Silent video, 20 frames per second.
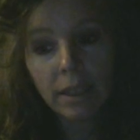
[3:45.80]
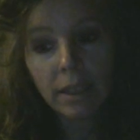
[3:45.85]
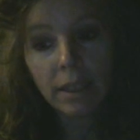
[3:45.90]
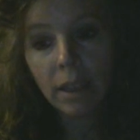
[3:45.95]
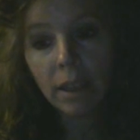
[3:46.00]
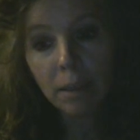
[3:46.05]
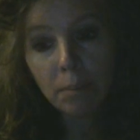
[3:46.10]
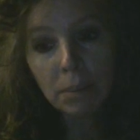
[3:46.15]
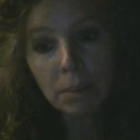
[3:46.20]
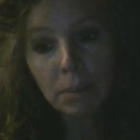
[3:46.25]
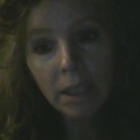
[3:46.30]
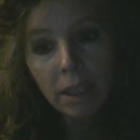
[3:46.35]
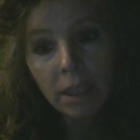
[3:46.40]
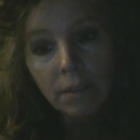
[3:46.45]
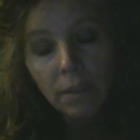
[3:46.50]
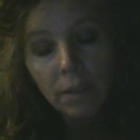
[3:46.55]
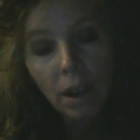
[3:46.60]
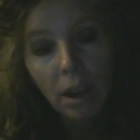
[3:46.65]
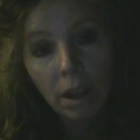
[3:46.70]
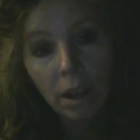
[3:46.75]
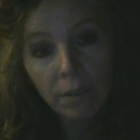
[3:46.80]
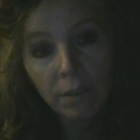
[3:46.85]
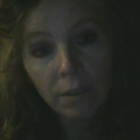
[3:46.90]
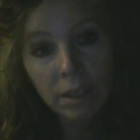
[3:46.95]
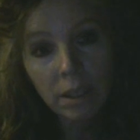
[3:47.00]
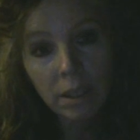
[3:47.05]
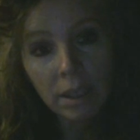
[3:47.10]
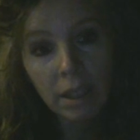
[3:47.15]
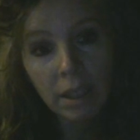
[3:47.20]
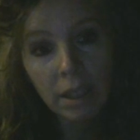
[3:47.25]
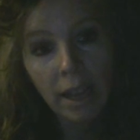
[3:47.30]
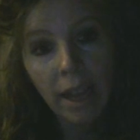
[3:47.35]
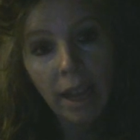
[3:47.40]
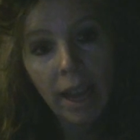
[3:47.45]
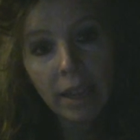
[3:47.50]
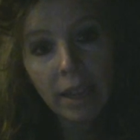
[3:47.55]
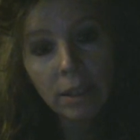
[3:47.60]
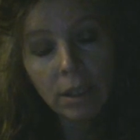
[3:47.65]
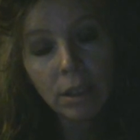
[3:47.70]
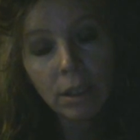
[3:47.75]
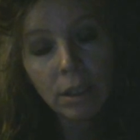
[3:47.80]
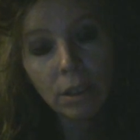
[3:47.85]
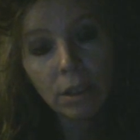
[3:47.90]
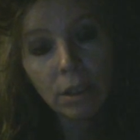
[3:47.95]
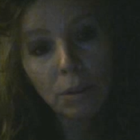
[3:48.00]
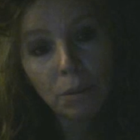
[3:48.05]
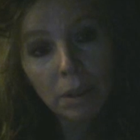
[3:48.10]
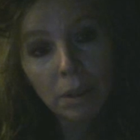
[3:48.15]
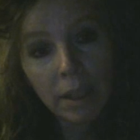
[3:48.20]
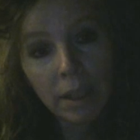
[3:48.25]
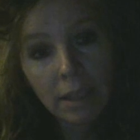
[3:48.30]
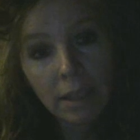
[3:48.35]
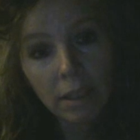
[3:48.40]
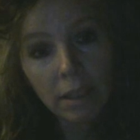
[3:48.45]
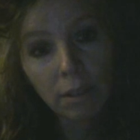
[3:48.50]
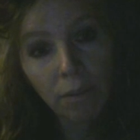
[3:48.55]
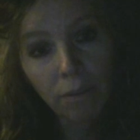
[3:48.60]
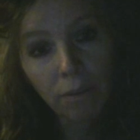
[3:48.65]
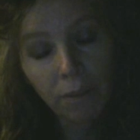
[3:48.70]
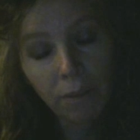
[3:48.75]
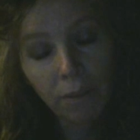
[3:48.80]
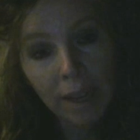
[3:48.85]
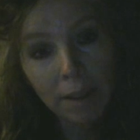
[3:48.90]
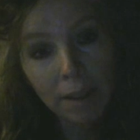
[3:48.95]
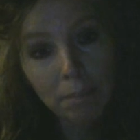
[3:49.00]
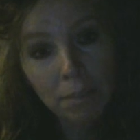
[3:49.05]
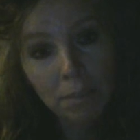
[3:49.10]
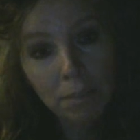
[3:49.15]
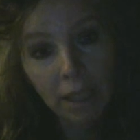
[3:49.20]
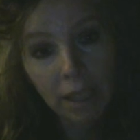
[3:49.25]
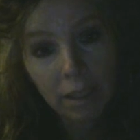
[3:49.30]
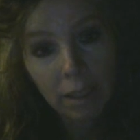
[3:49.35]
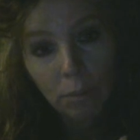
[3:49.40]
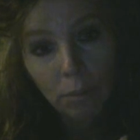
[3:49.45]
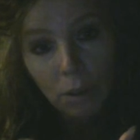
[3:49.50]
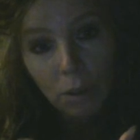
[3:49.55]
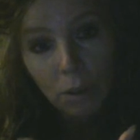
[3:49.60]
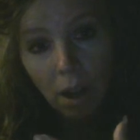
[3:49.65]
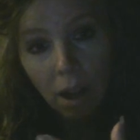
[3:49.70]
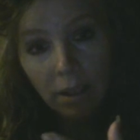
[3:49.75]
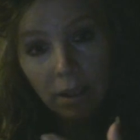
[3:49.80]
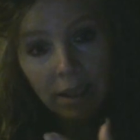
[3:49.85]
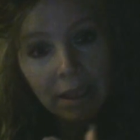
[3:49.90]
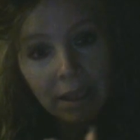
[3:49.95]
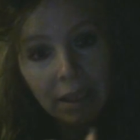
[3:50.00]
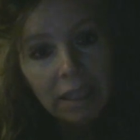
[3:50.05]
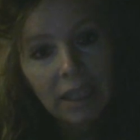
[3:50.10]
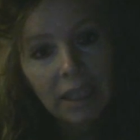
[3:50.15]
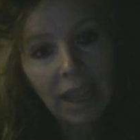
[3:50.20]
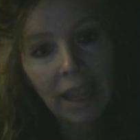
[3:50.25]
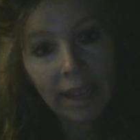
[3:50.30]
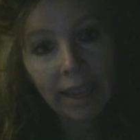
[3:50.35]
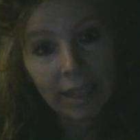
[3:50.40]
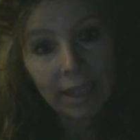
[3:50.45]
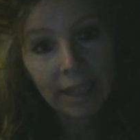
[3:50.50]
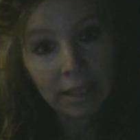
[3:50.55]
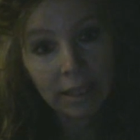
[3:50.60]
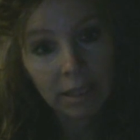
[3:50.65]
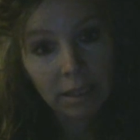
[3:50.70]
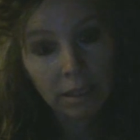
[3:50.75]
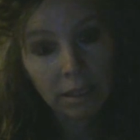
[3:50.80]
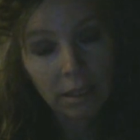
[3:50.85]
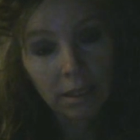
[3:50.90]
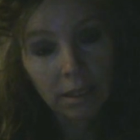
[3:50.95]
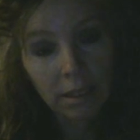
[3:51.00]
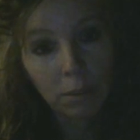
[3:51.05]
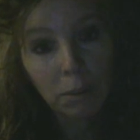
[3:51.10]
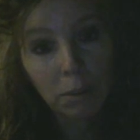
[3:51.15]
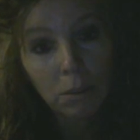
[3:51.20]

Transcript: I believe, obviously, that had to do with, as the family, we'll call it a clan. We will